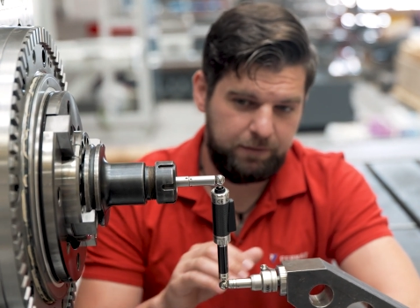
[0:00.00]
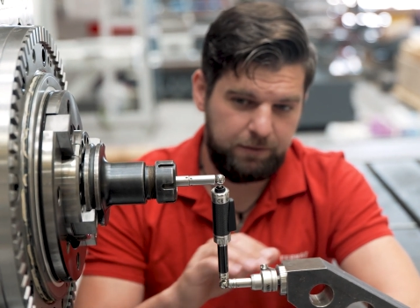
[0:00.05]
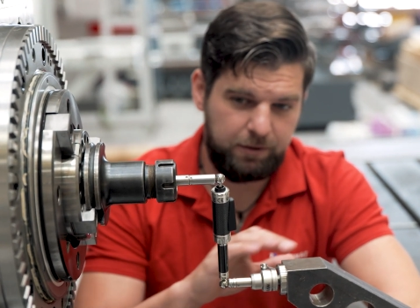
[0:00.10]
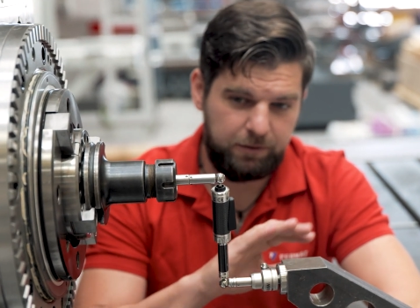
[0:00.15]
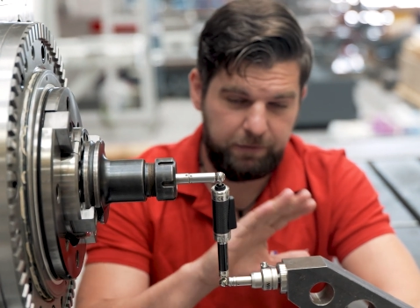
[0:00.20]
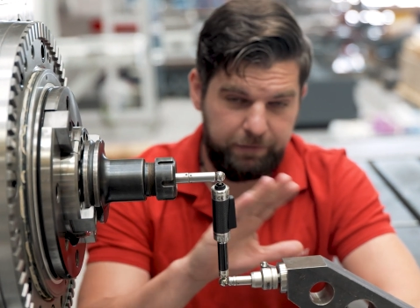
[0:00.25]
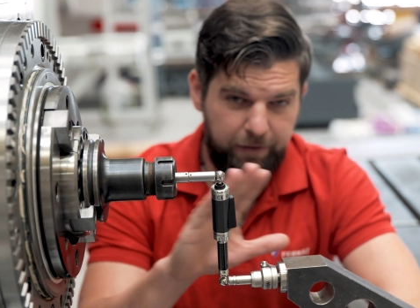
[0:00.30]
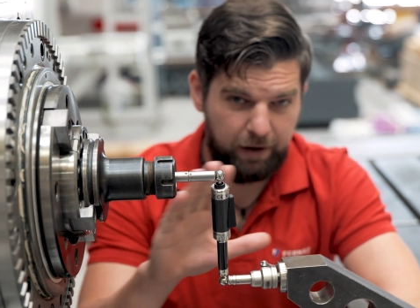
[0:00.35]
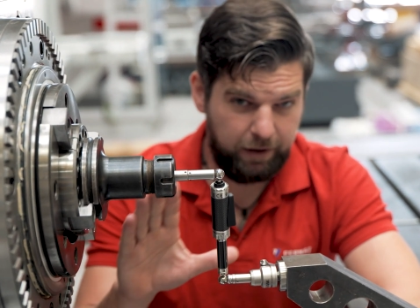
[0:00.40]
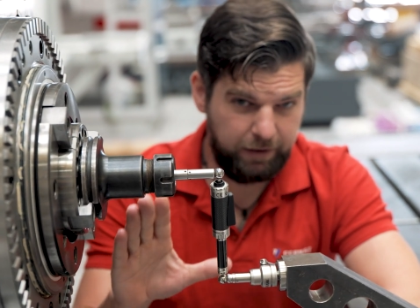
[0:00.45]
The
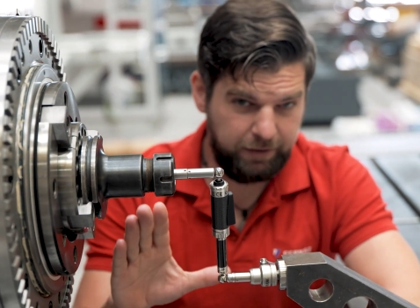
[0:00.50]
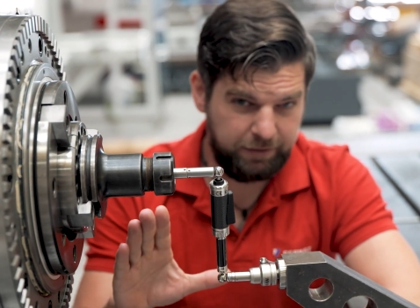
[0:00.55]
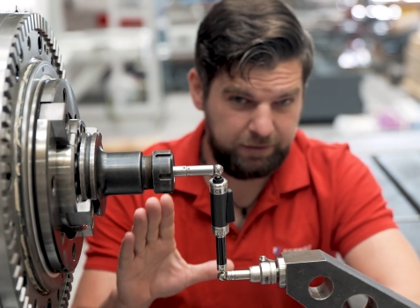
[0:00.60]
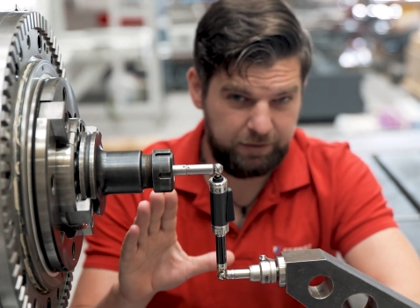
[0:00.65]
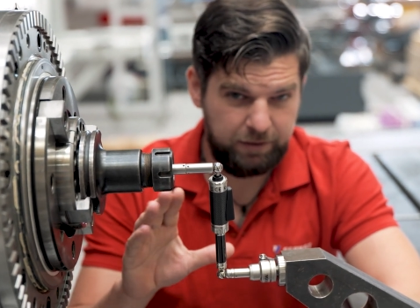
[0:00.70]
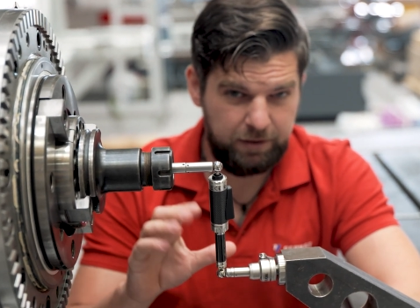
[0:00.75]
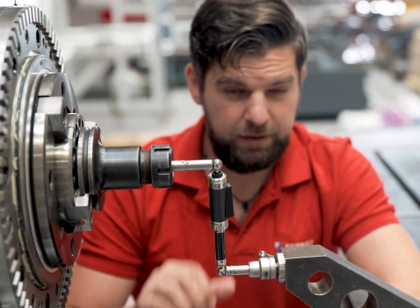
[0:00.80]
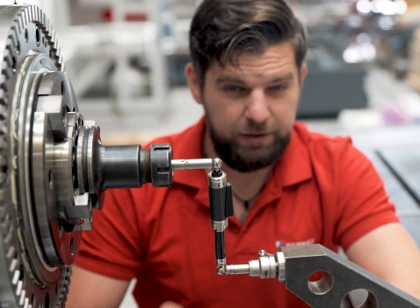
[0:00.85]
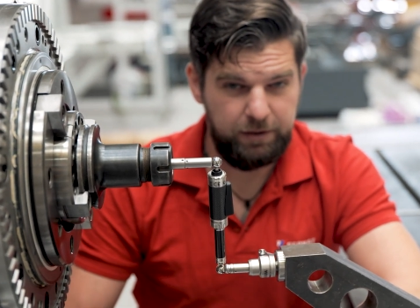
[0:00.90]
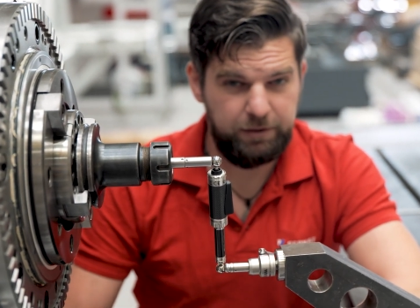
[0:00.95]

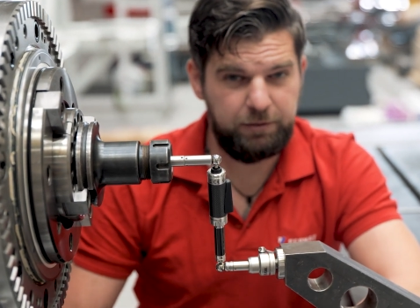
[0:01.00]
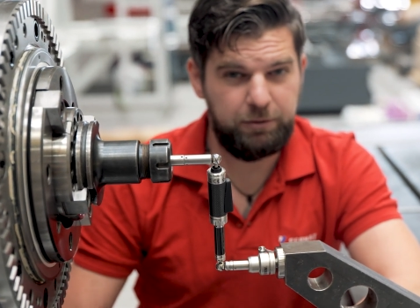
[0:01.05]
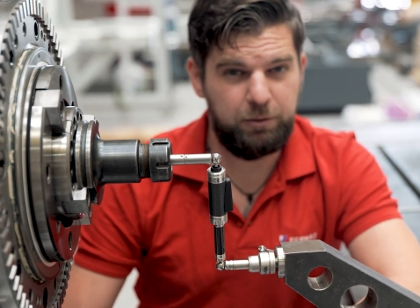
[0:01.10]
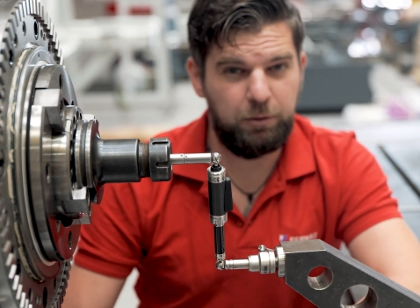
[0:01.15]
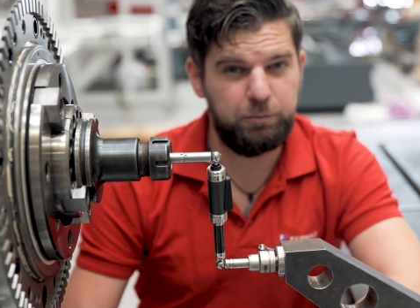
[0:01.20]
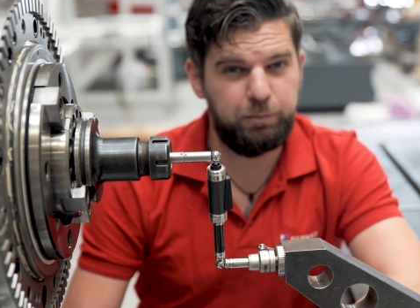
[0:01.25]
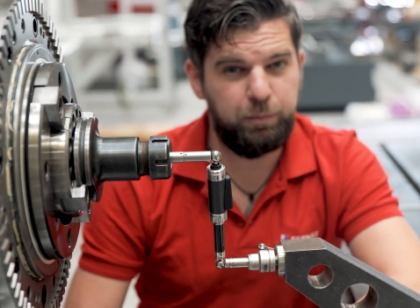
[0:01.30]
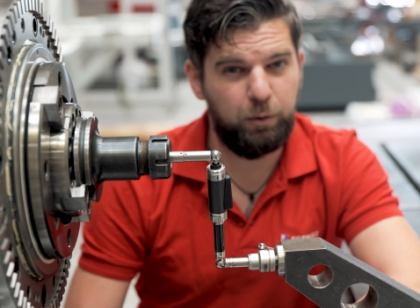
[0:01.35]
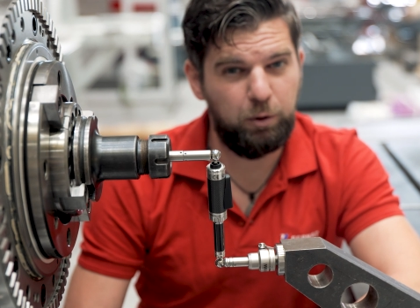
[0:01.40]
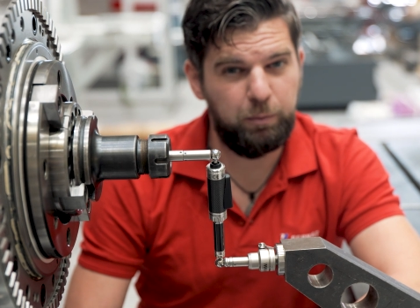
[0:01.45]
device is
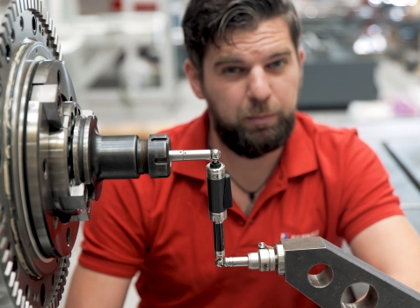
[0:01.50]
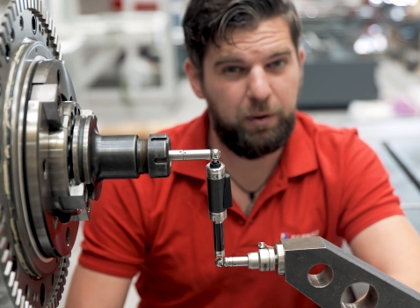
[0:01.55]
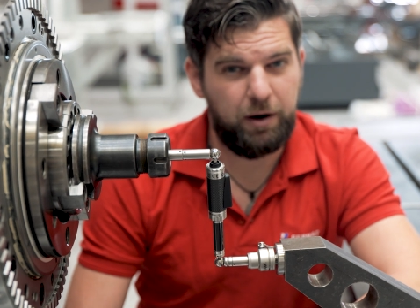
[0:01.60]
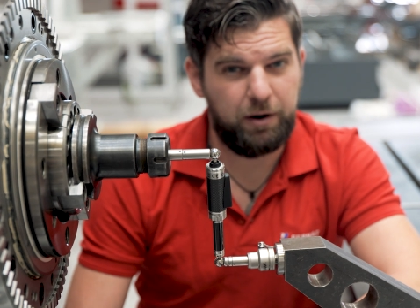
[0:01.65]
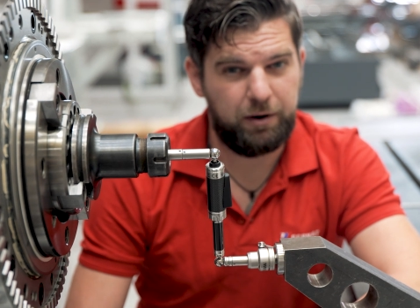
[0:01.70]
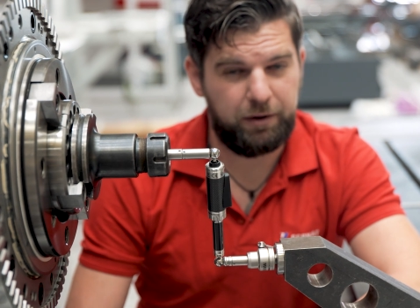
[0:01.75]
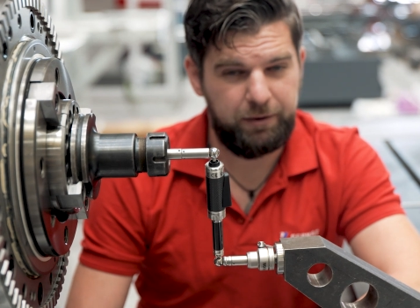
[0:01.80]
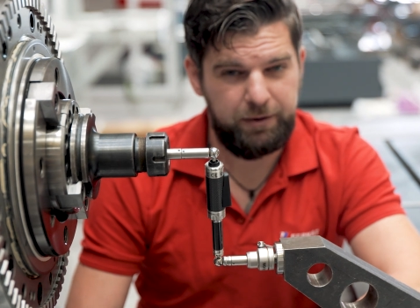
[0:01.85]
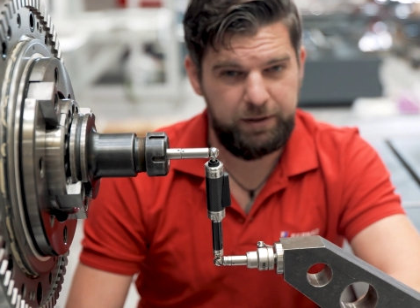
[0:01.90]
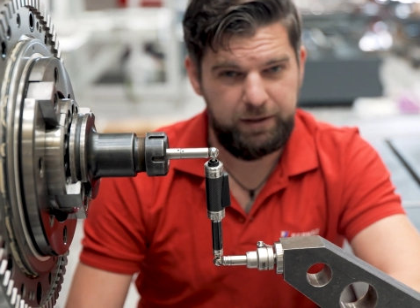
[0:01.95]
called ball
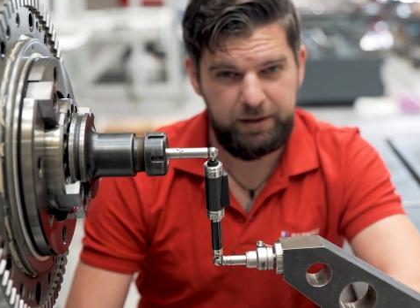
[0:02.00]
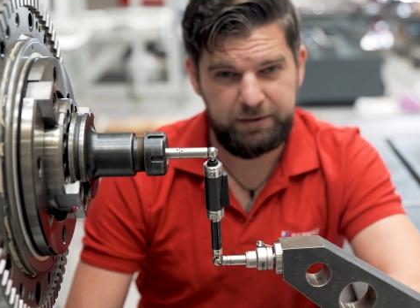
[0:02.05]
bar.